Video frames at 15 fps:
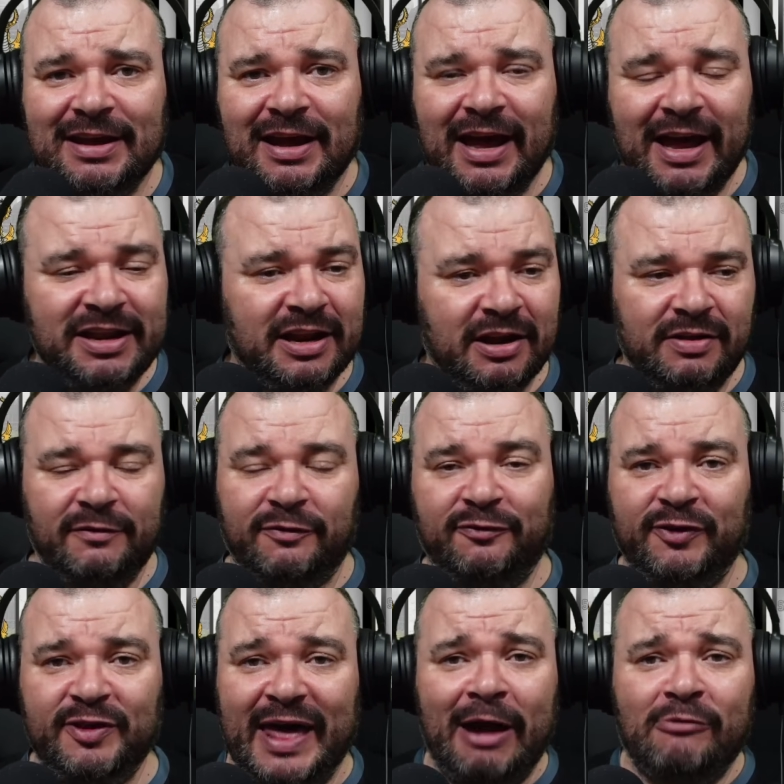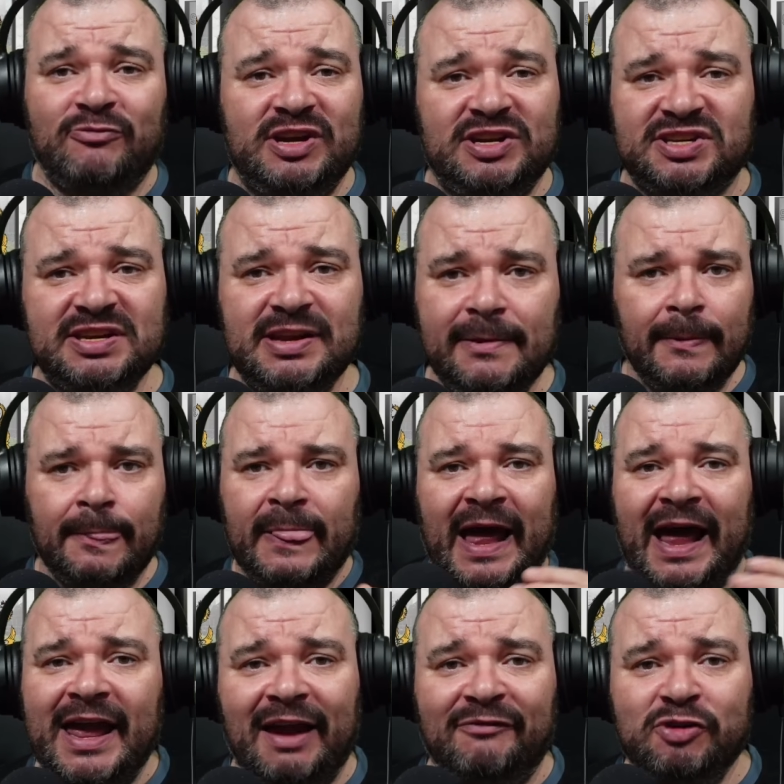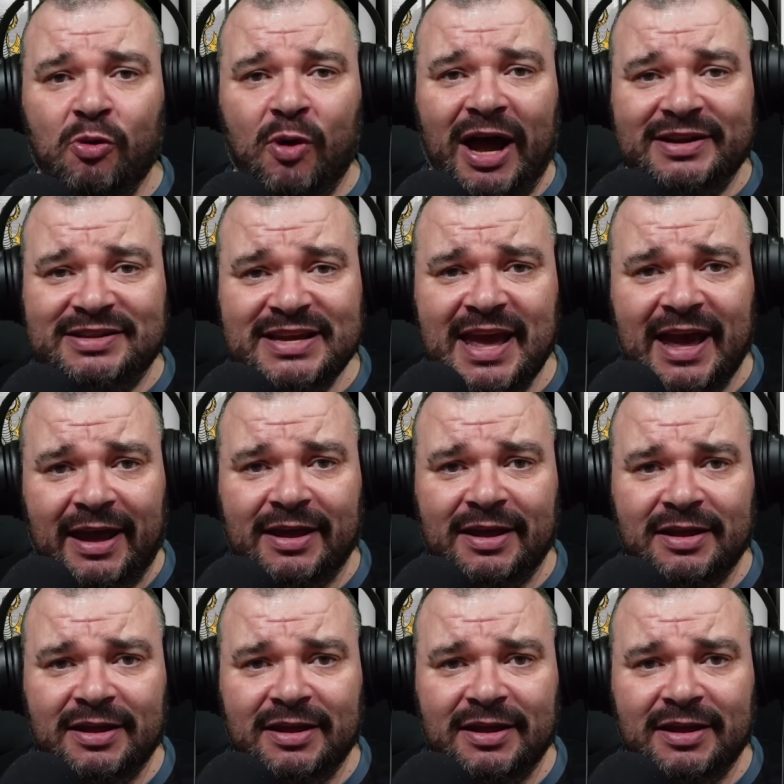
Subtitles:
And for that reason, I have no idea.